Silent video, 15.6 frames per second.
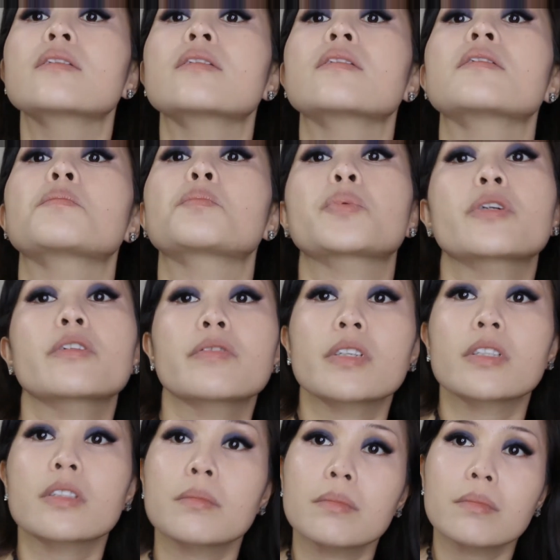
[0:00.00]
that
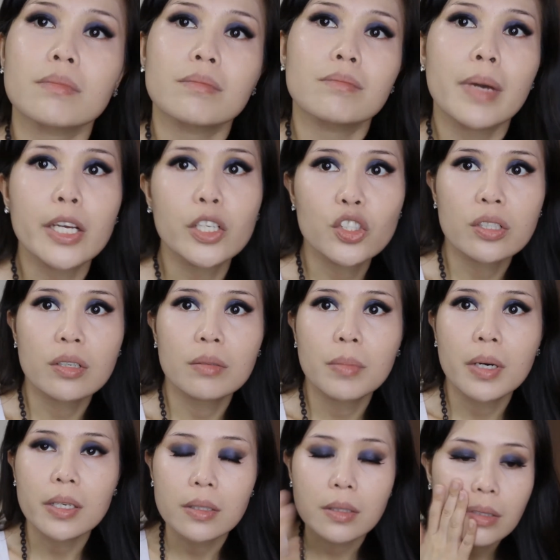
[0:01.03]
perfect match on
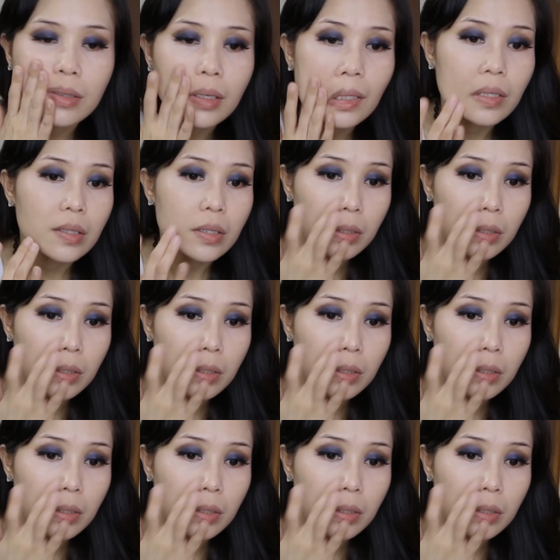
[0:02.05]
my skin.